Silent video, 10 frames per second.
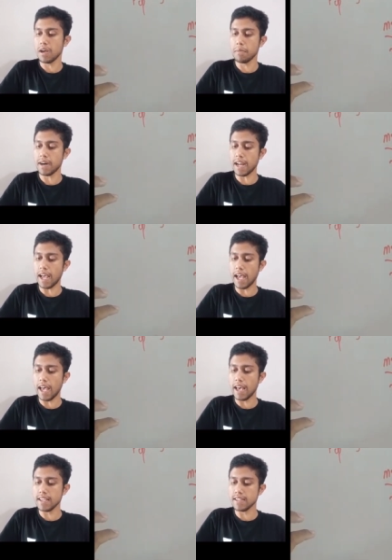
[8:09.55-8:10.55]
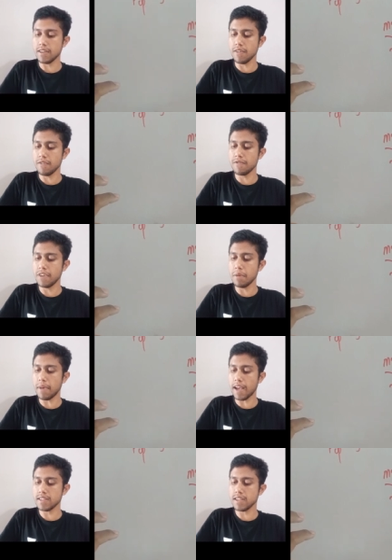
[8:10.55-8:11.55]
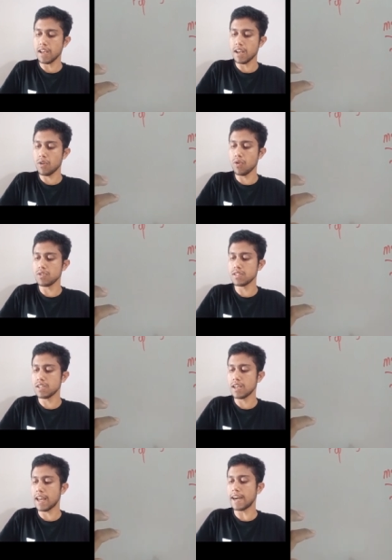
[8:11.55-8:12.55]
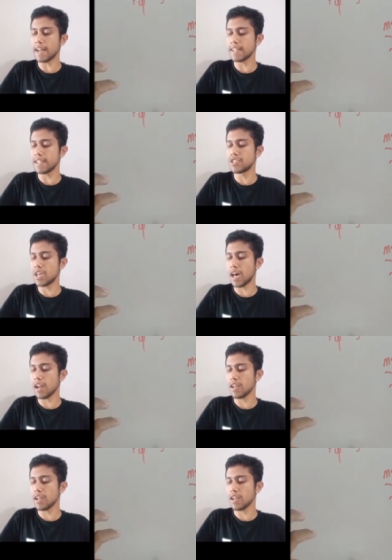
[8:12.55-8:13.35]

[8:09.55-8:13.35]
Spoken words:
But as Vmax goes greater than gr,